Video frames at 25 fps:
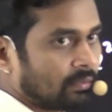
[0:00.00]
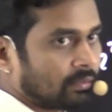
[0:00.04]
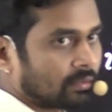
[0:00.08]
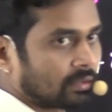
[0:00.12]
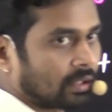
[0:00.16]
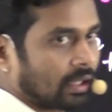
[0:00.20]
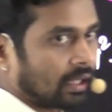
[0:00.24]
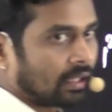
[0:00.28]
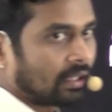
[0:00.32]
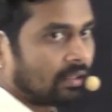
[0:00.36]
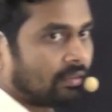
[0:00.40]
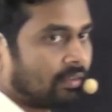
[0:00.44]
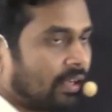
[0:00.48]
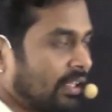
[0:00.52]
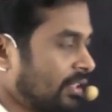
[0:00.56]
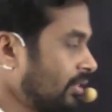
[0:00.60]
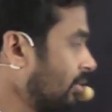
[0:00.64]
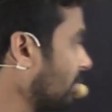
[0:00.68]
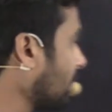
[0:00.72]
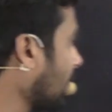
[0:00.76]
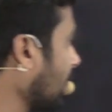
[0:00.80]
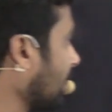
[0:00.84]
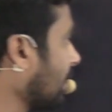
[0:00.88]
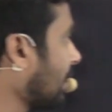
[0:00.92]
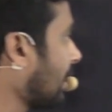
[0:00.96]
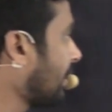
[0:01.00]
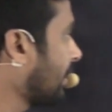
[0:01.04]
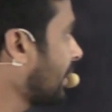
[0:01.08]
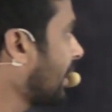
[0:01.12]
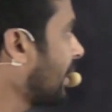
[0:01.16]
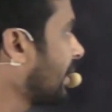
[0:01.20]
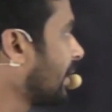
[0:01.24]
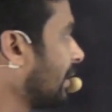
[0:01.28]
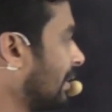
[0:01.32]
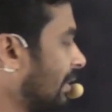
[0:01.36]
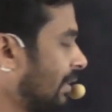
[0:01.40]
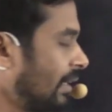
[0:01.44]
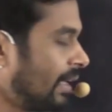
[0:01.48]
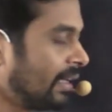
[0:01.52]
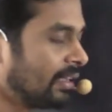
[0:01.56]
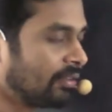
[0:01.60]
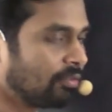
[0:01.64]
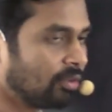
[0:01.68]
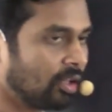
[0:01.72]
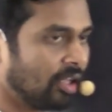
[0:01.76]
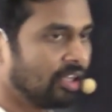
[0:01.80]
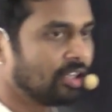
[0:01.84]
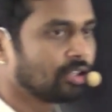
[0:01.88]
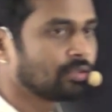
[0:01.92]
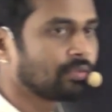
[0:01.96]
So otherwise you can take it
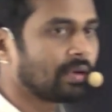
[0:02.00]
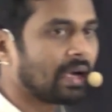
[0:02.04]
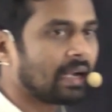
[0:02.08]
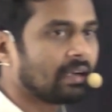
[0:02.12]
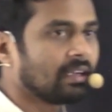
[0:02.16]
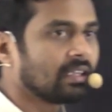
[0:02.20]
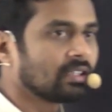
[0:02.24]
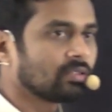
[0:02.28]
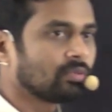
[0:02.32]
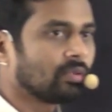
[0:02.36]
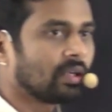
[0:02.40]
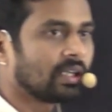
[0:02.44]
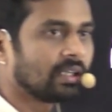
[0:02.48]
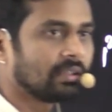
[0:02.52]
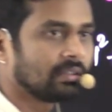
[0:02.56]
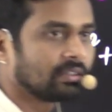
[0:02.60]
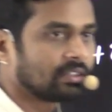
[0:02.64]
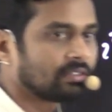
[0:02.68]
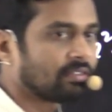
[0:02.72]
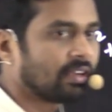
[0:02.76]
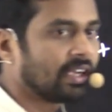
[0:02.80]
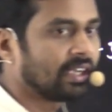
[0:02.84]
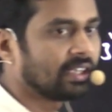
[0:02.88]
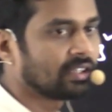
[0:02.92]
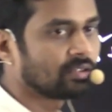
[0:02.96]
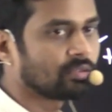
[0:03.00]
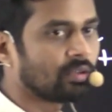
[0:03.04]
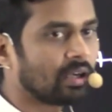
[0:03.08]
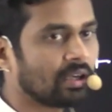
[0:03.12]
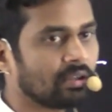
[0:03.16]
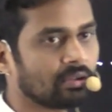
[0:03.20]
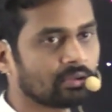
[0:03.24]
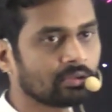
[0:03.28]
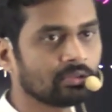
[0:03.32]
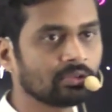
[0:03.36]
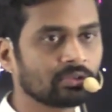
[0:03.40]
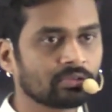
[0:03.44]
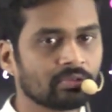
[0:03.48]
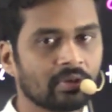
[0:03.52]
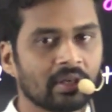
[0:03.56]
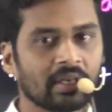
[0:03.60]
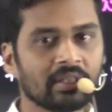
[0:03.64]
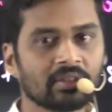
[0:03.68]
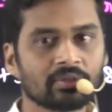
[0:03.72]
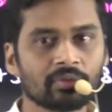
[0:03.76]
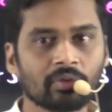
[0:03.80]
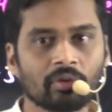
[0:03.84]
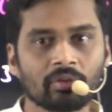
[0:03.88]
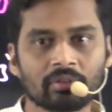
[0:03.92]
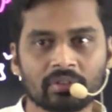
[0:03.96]
like each value is 1 square is 1, 2 square
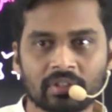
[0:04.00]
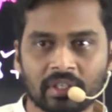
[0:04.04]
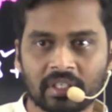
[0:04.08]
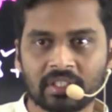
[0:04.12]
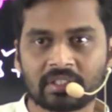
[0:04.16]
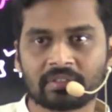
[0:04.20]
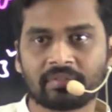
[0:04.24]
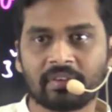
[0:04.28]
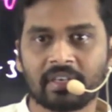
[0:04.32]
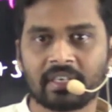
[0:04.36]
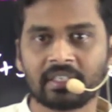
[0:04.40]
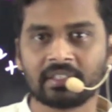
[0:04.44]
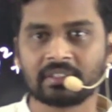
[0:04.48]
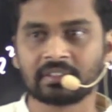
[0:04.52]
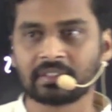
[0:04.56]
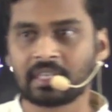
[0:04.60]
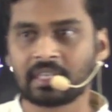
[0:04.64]
is 4, 3 square is